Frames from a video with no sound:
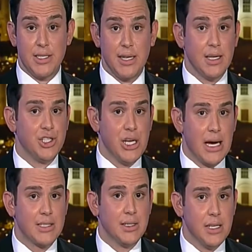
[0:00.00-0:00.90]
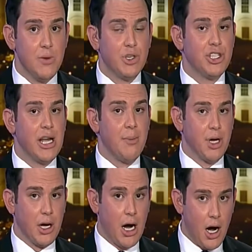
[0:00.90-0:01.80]
to say that Jackson Lee, when she came
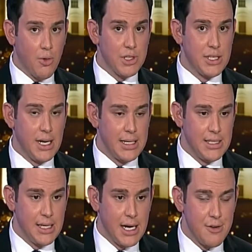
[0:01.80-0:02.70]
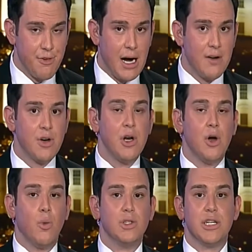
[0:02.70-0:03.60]
to Congress in nineteen ninety-five,
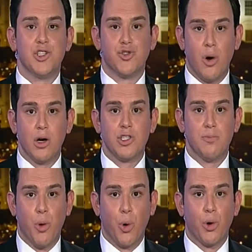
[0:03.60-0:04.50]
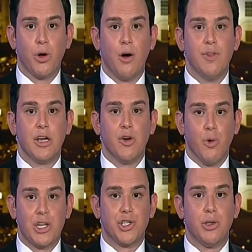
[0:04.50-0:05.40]
was a strong supporter of the
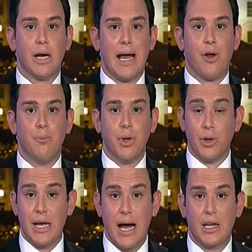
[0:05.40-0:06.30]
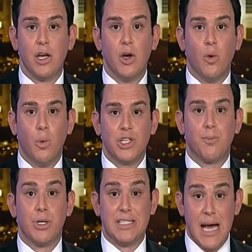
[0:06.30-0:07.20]
Congressional Accountability Act,
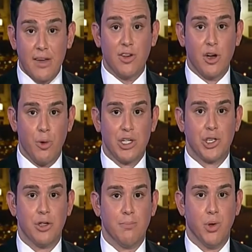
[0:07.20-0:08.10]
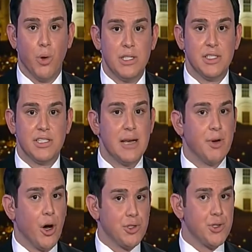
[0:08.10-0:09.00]
which protects congressional employees. The
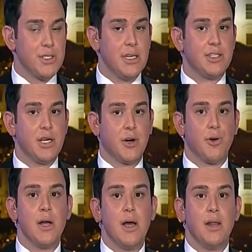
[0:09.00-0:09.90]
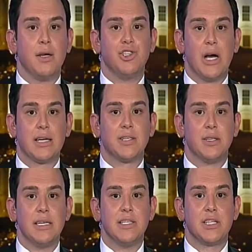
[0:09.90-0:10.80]
statement also says, Tucker, that
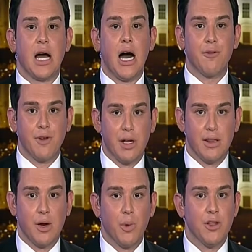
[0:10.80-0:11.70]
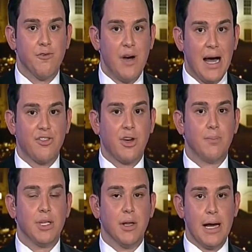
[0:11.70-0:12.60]
Jackson Lee is confident that when the facts
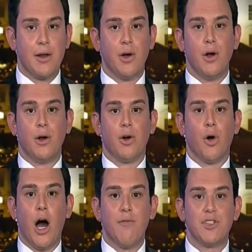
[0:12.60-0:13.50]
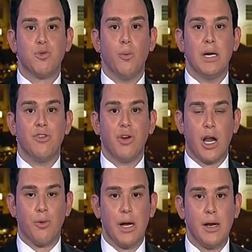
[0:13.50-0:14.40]
come to light, her office will be
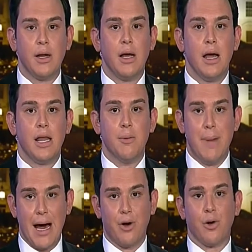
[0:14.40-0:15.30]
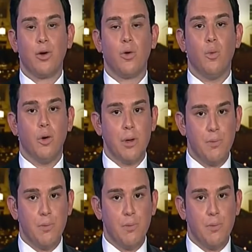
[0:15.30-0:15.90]
exonerated and the matter will